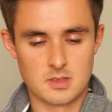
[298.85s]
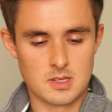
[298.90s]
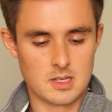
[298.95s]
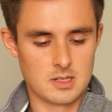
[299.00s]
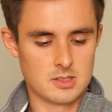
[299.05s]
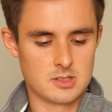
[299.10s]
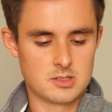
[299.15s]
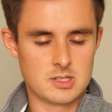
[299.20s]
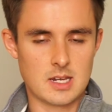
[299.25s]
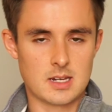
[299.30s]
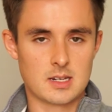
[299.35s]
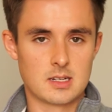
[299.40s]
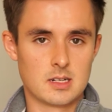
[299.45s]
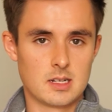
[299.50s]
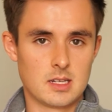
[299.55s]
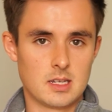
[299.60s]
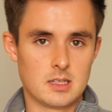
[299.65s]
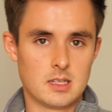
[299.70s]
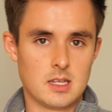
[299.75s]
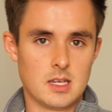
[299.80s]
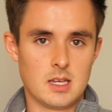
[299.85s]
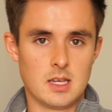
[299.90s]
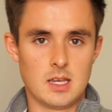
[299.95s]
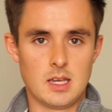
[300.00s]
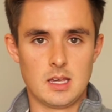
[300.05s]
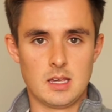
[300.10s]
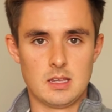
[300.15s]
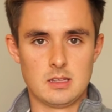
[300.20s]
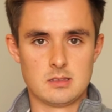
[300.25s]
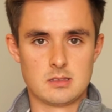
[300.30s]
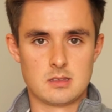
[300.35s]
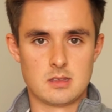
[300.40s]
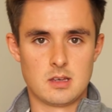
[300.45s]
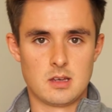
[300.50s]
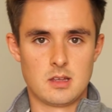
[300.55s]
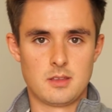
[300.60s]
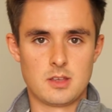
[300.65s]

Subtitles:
and secondly is that